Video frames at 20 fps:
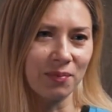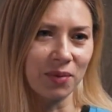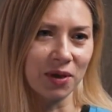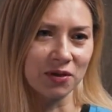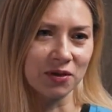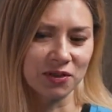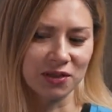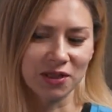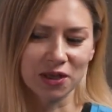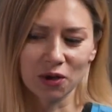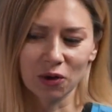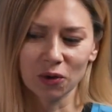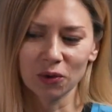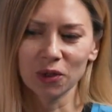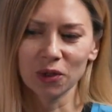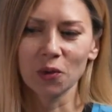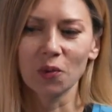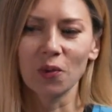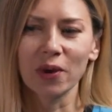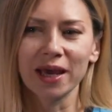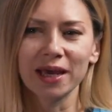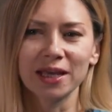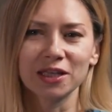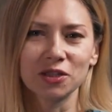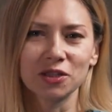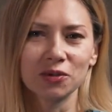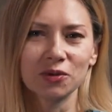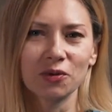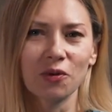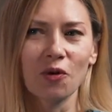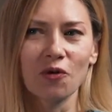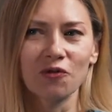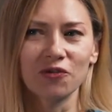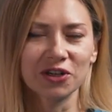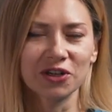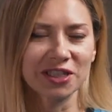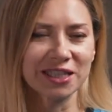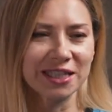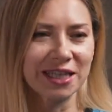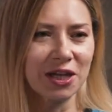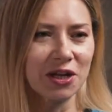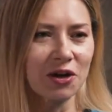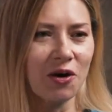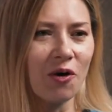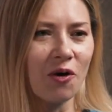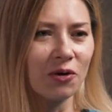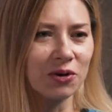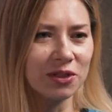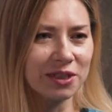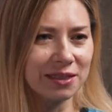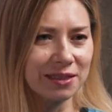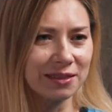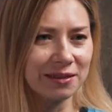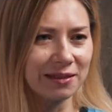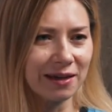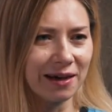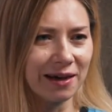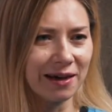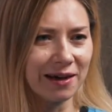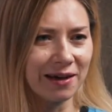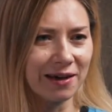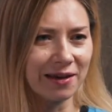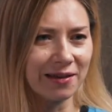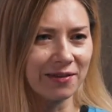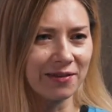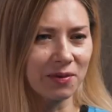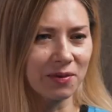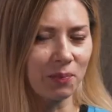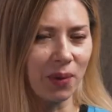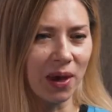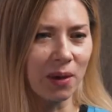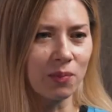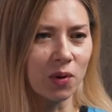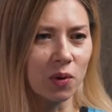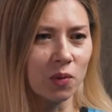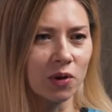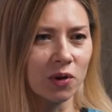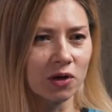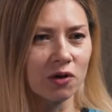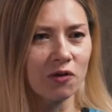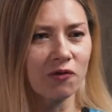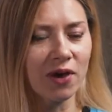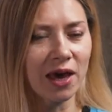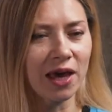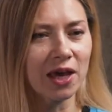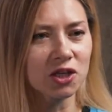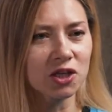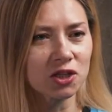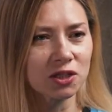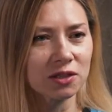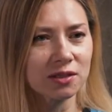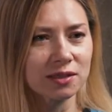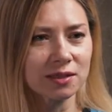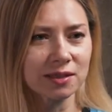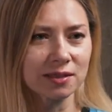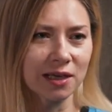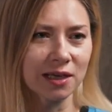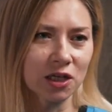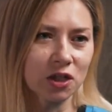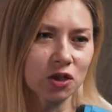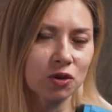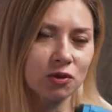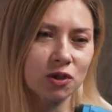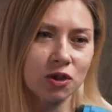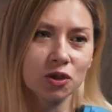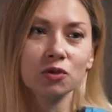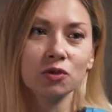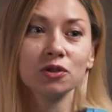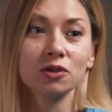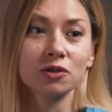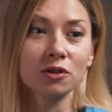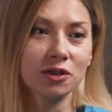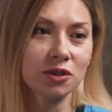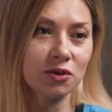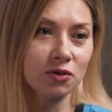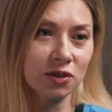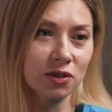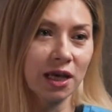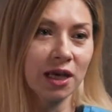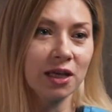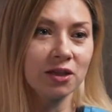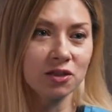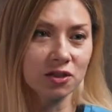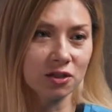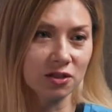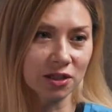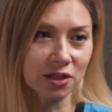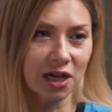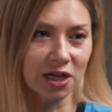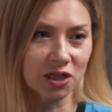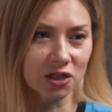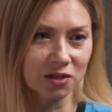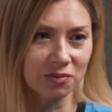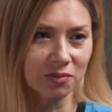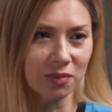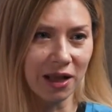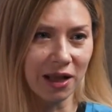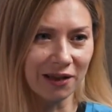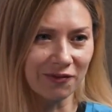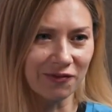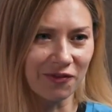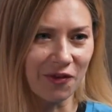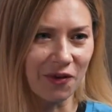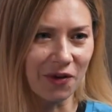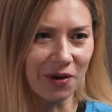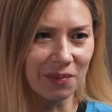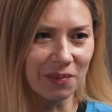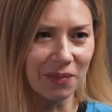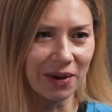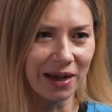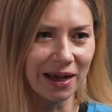because the only way to oversee and audit the paperwork of agents is actually to introduce a transaction platform.